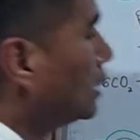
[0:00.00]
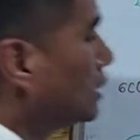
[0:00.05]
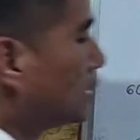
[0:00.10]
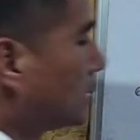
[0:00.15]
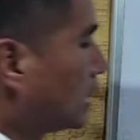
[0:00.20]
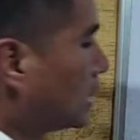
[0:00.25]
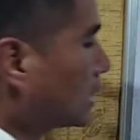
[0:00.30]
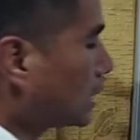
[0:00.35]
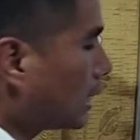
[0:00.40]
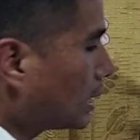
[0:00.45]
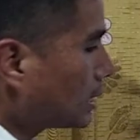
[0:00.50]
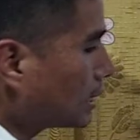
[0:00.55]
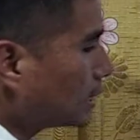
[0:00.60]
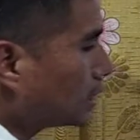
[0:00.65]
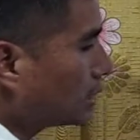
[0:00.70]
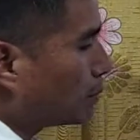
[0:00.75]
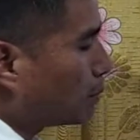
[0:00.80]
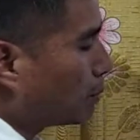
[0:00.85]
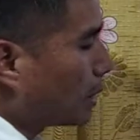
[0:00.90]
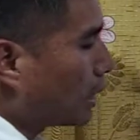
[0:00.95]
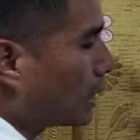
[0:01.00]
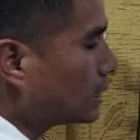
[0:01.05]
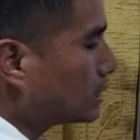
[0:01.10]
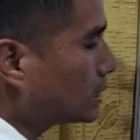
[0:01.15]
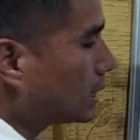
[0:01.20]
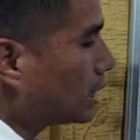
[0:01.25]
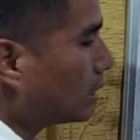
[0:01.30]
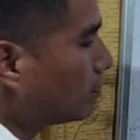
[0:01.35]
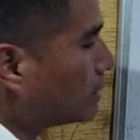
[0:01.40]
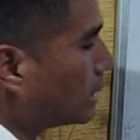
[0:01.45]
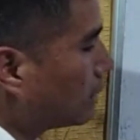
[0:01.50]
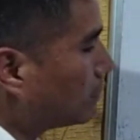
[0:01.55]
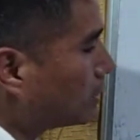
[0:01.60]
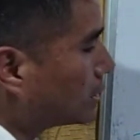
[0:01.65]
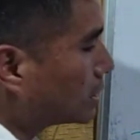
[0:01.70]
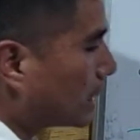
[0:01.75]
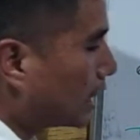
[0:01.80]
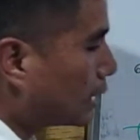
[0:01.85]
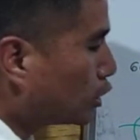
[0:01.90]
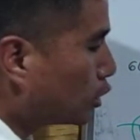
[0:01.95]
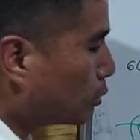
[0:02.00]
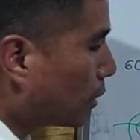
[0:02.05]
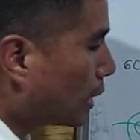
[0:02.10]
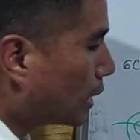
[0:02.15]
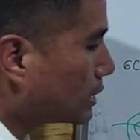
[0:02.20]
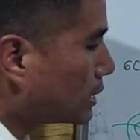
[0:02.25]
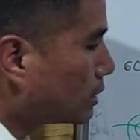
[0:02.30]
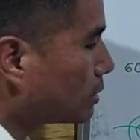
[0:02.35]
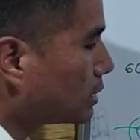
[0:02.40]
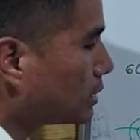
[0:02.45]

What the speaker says: Just like in a plant cell, we have a cytoplasm,